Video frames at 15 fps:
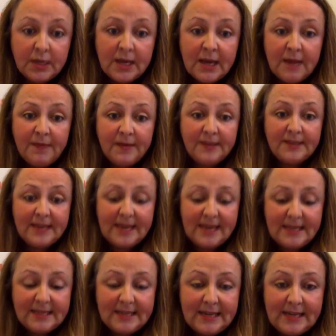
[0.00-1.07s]
that's
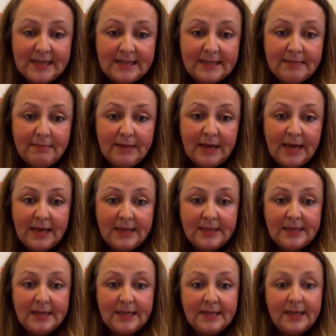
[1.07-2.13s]
easily
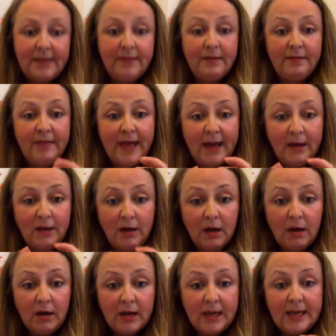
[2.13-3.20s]
assimilated, and that
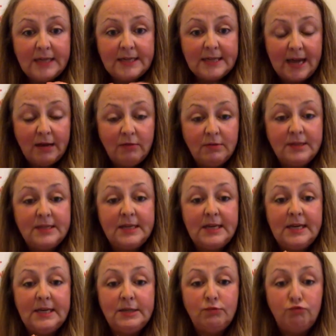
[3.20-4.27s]
gut integrity
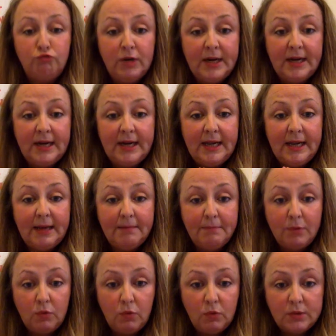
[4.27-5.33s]
is really
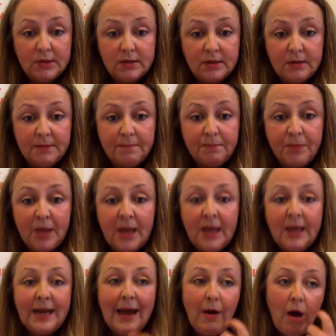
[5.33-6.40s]
important.
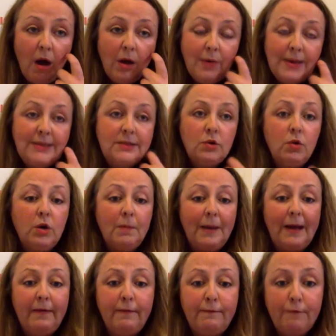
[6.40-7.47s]
Now, I always talk
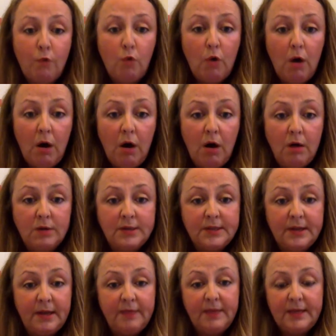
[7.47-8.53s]
about the 4
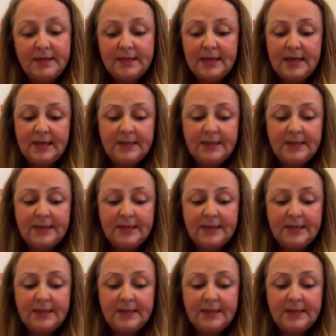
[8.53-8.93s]
R's, and this is